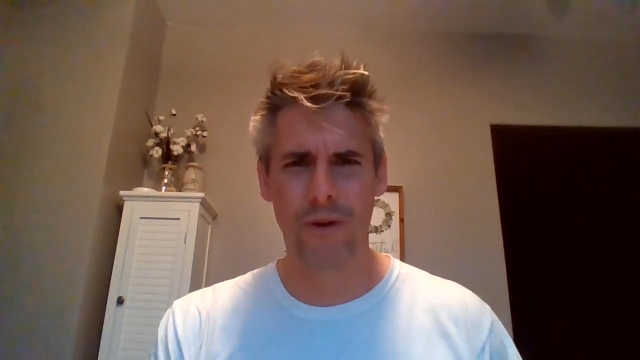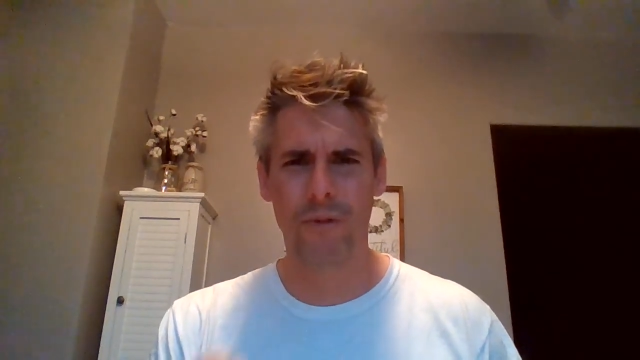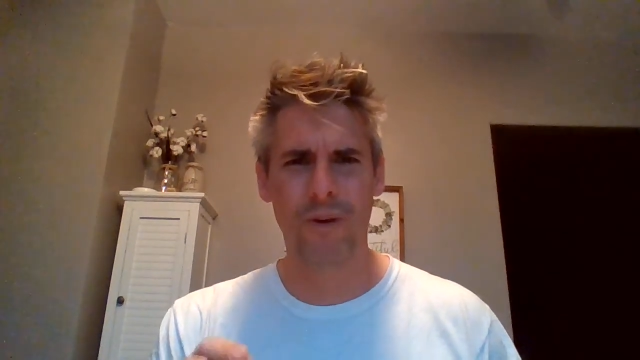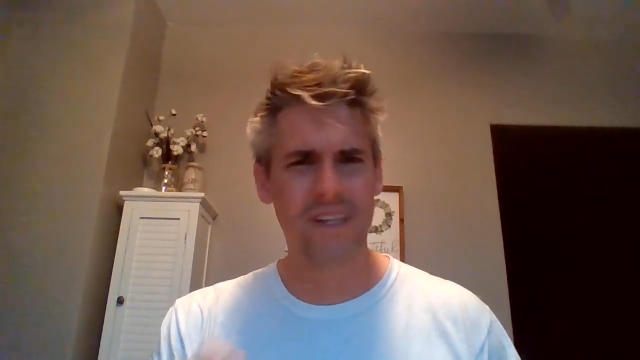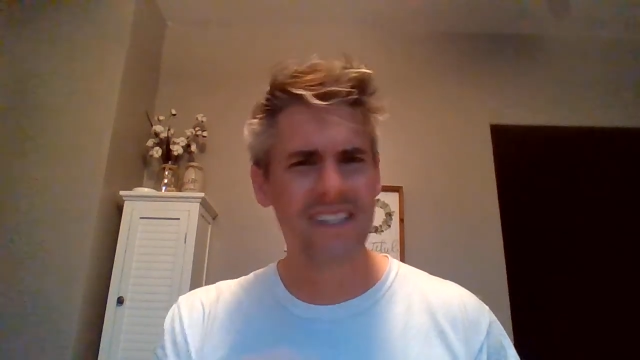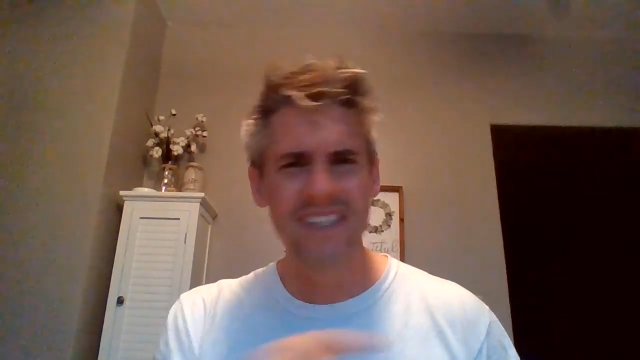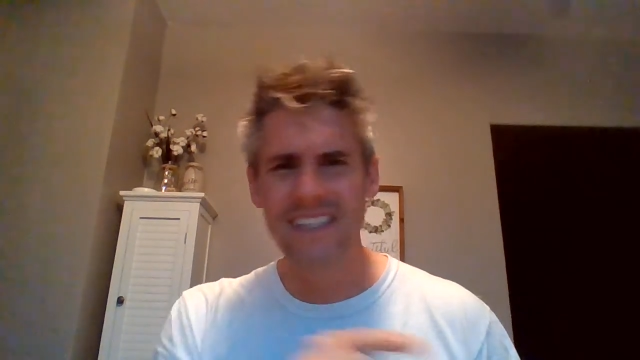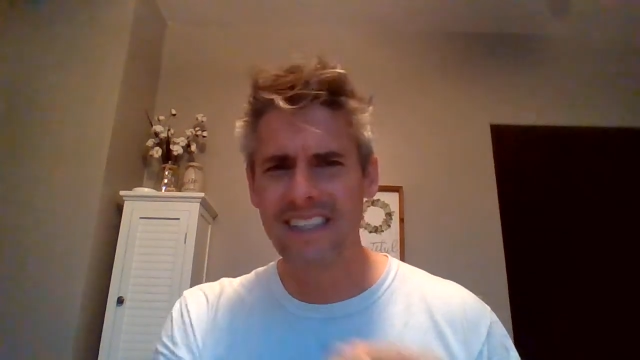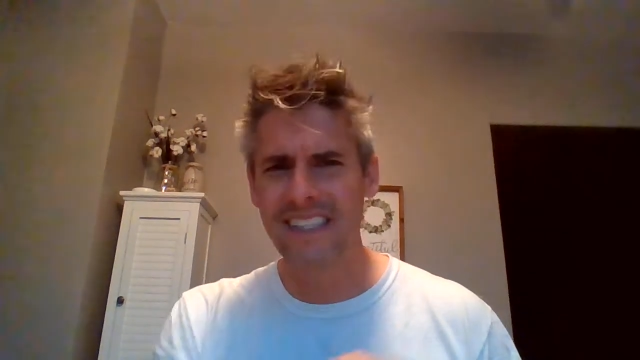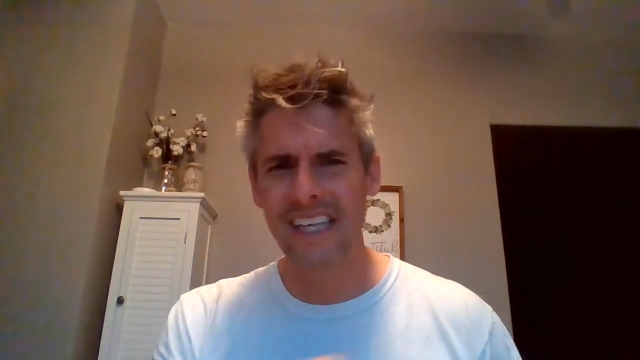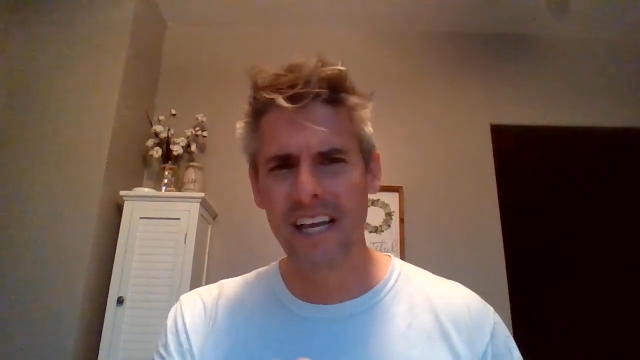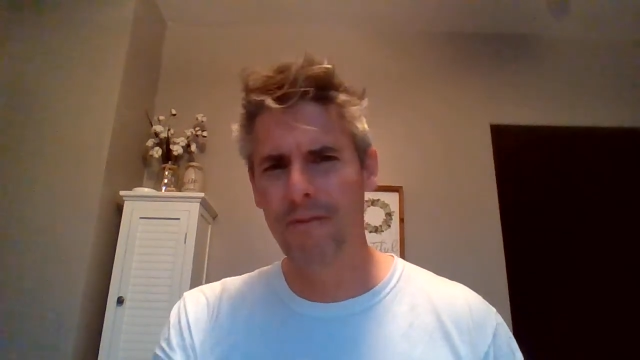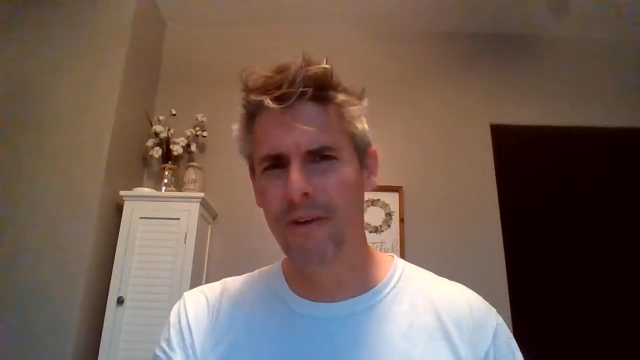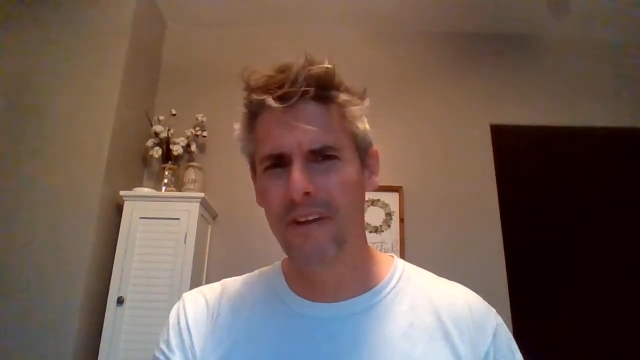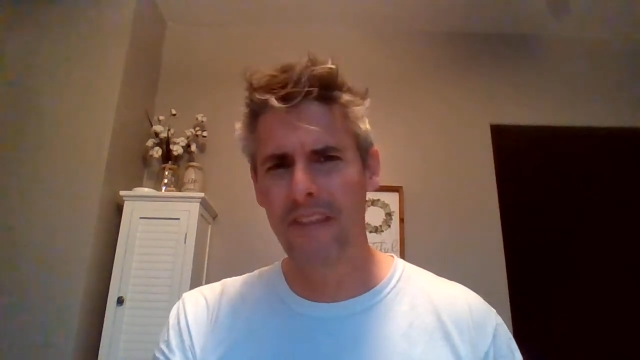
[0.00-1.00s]
What's the
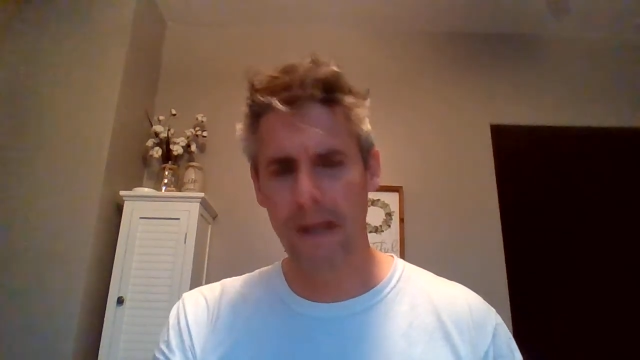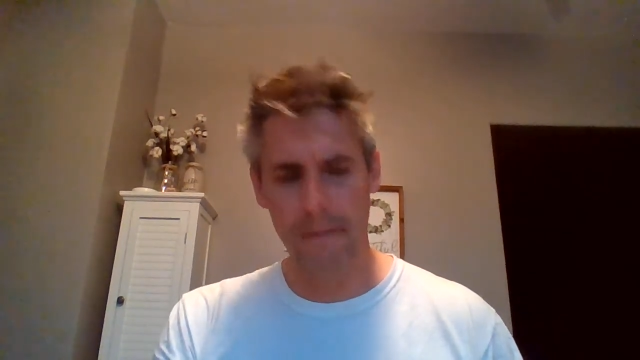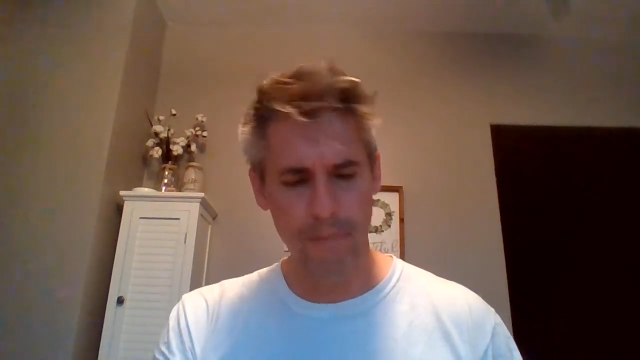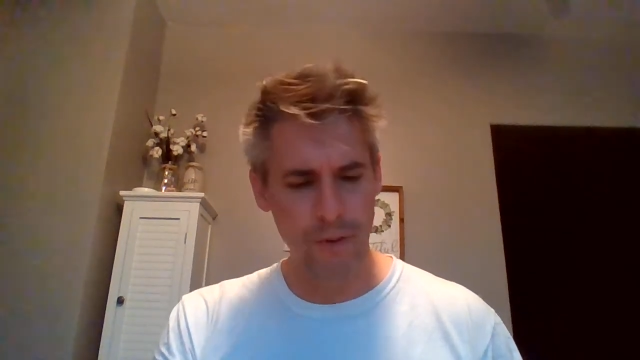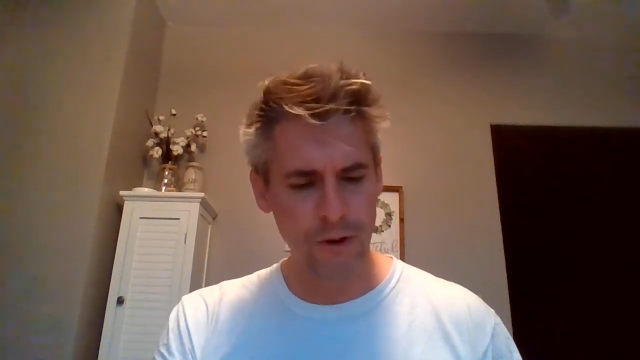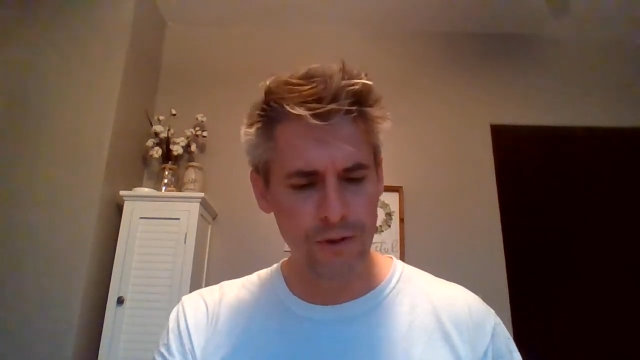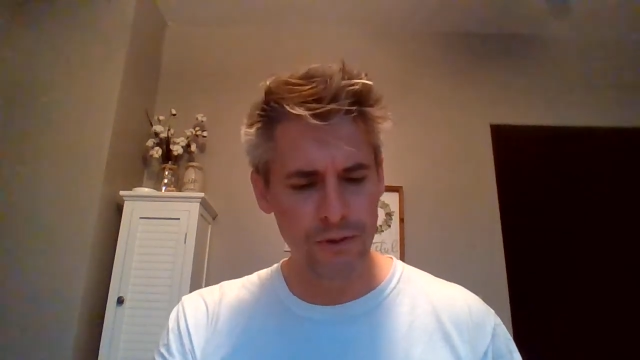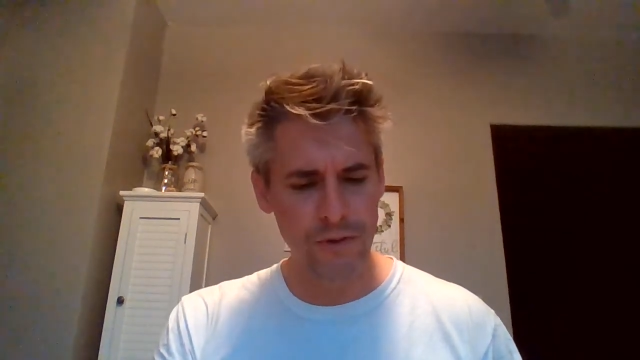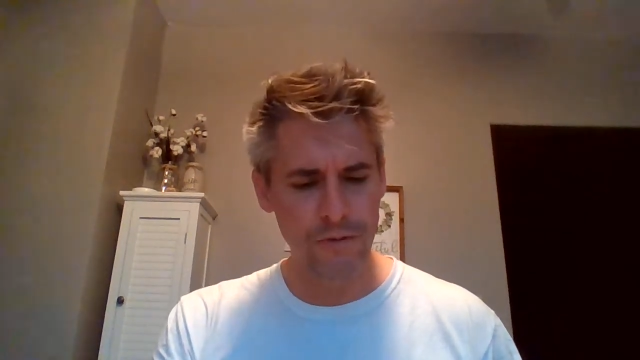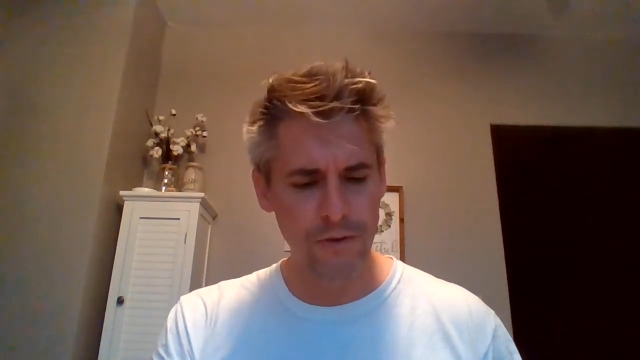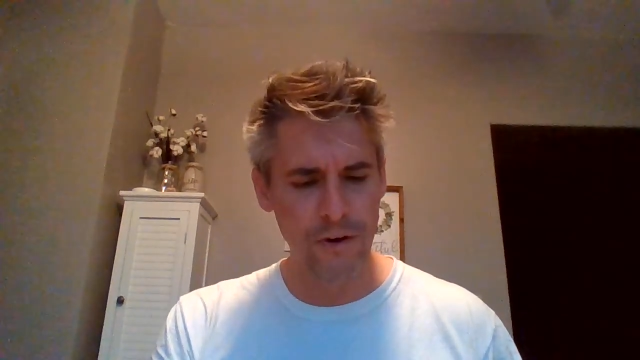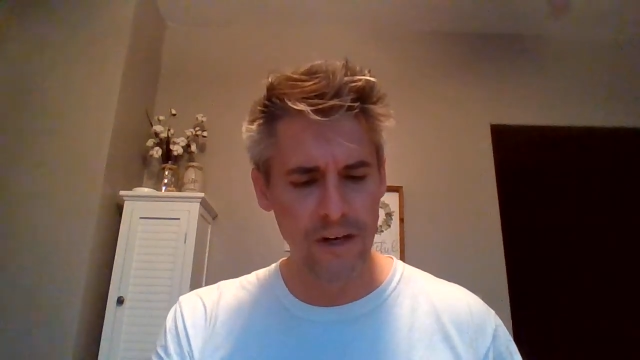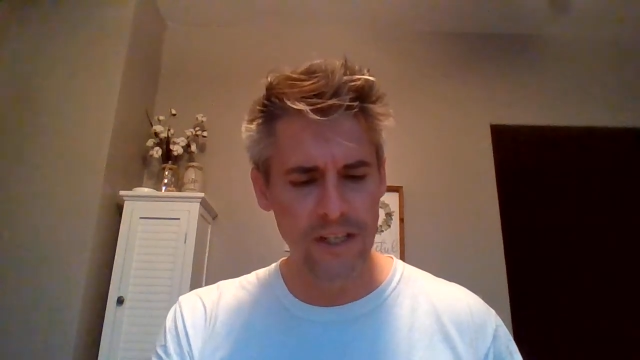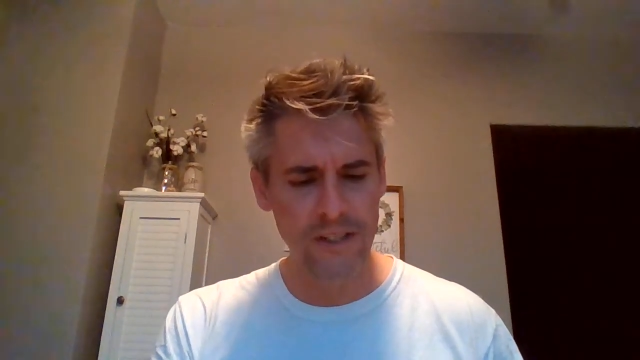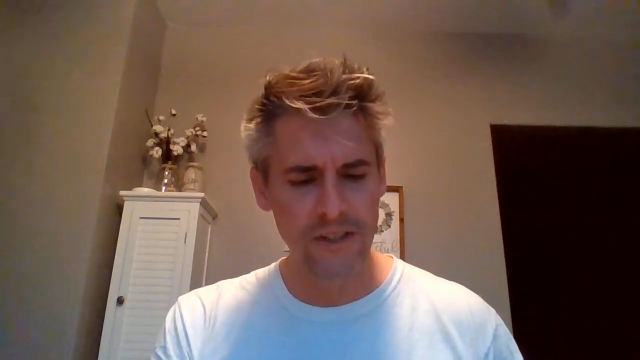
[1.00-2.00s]
slavery that Paul's
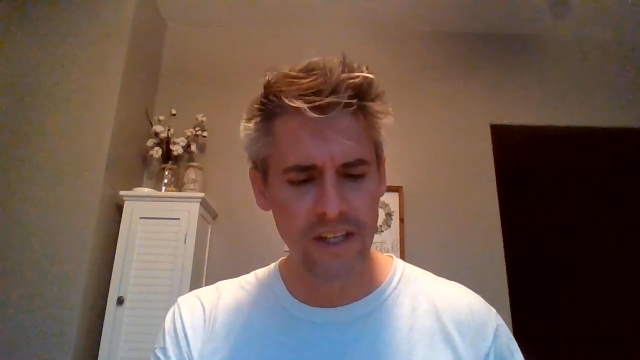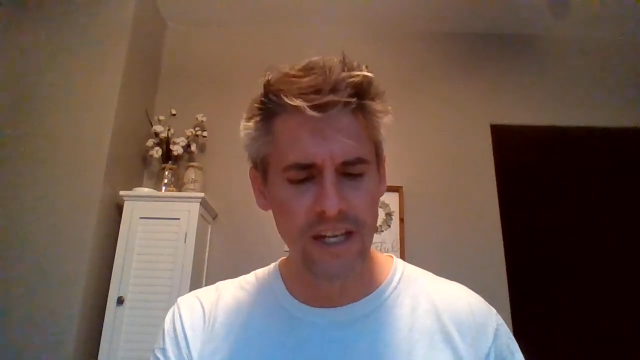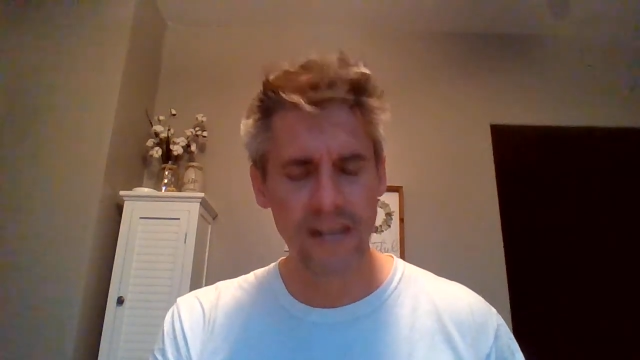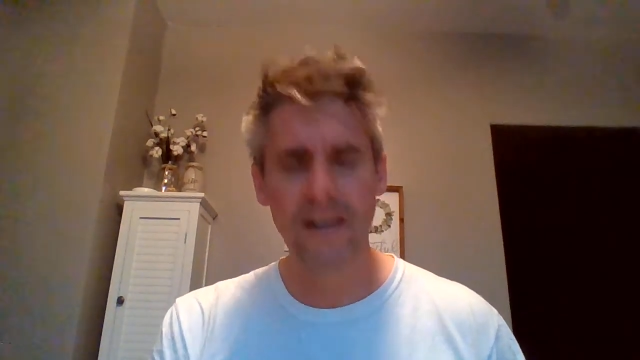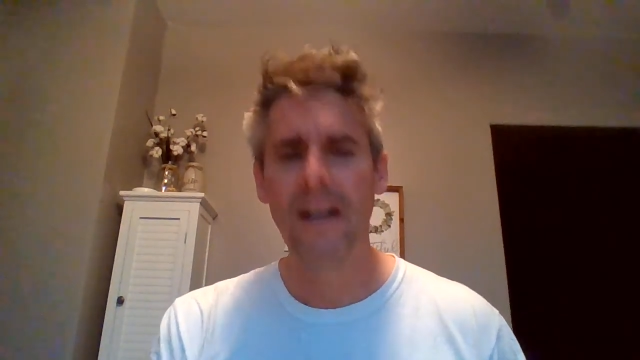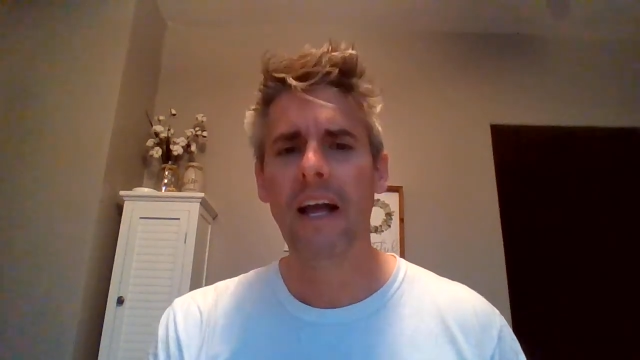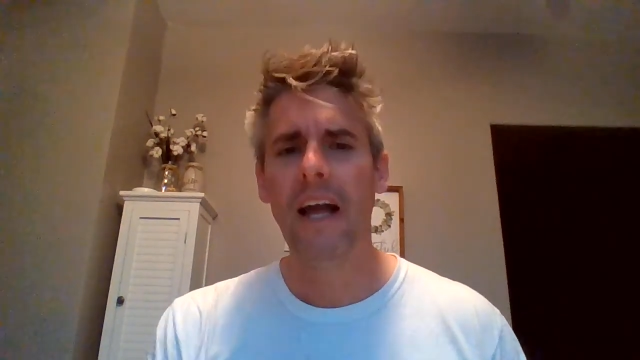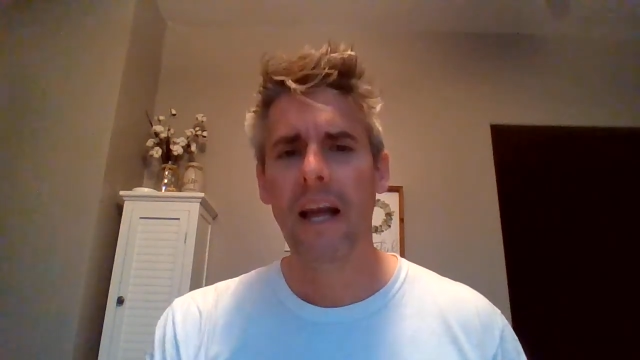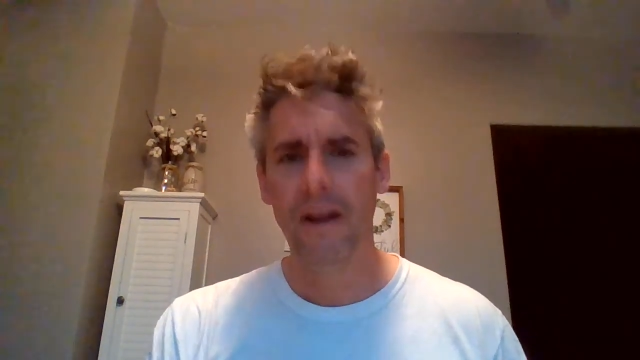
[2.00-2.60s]
referring to there?